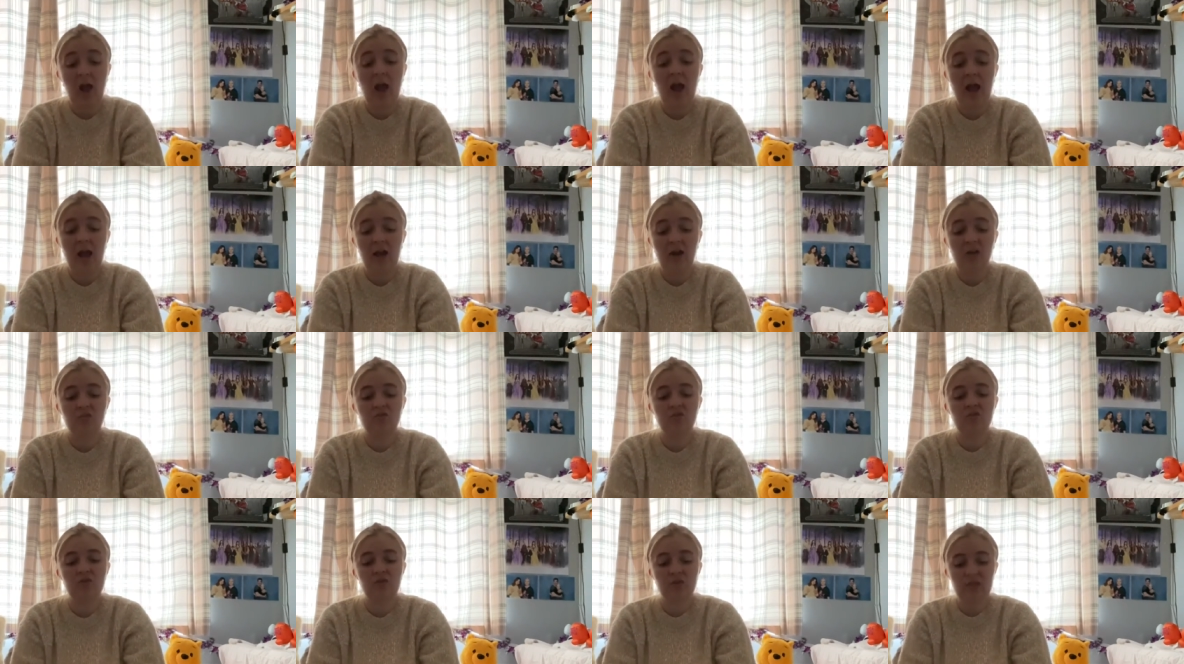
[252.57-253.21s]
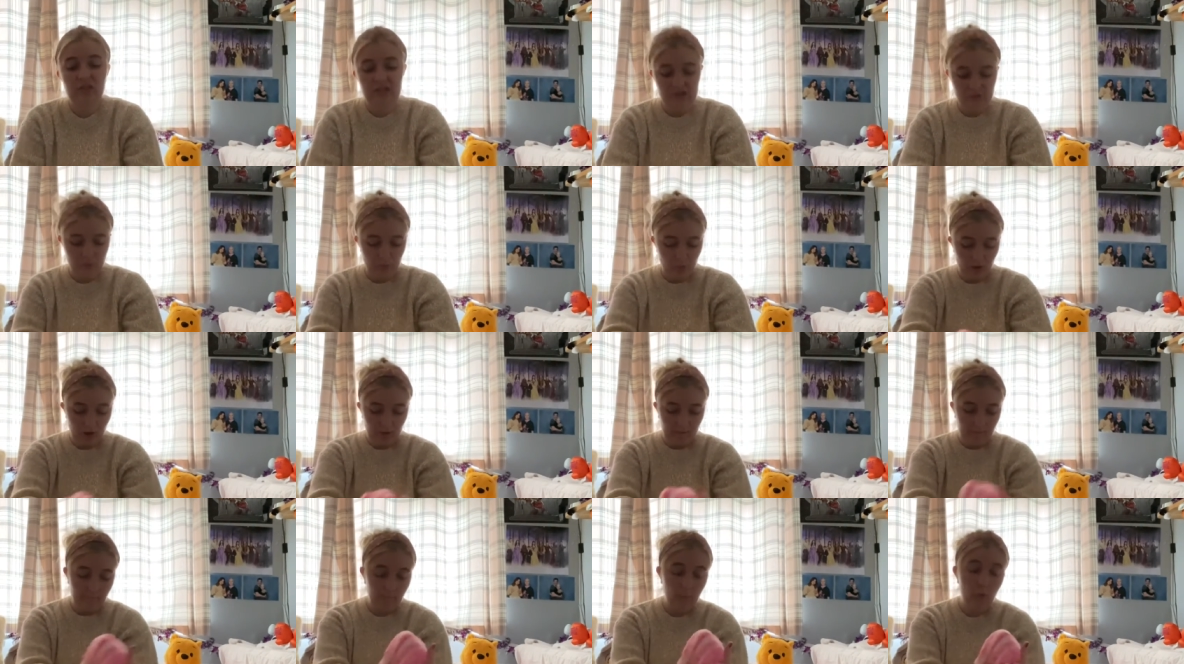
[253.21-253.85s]
and these
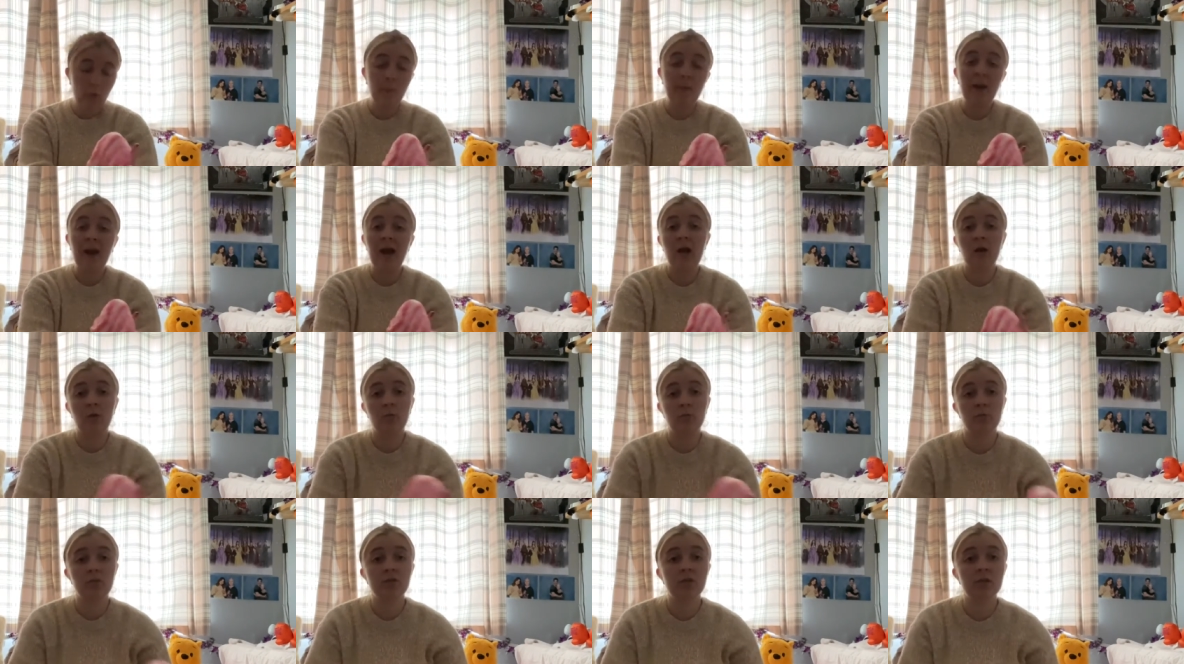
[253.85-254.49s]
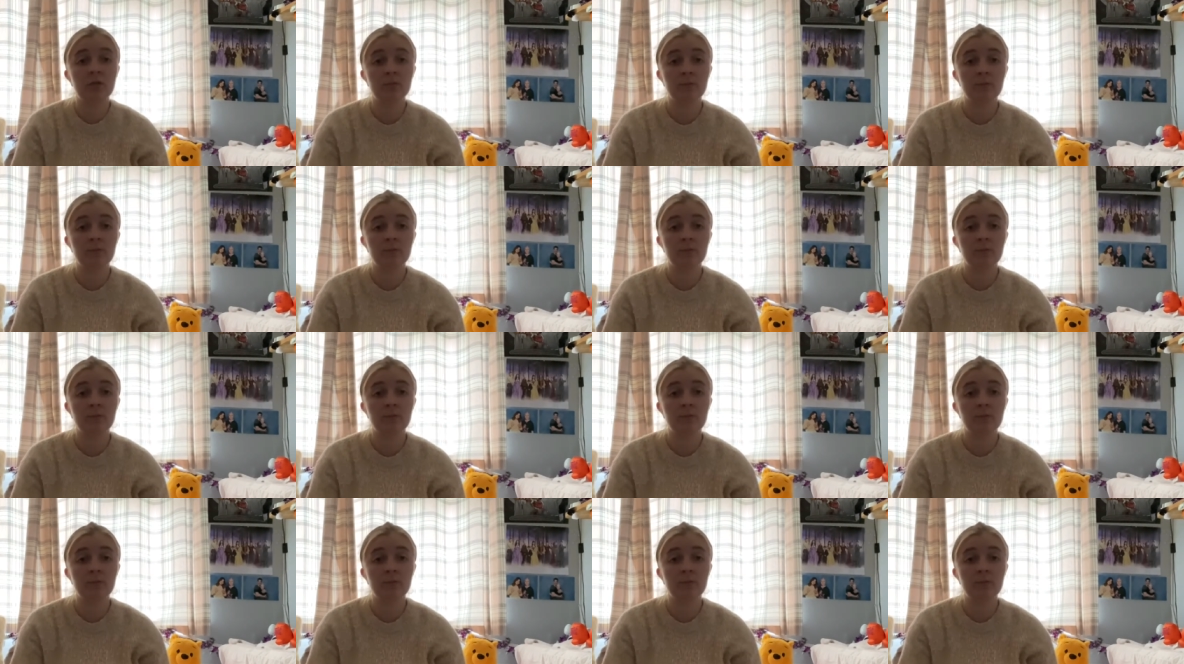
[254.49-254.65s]
were four pound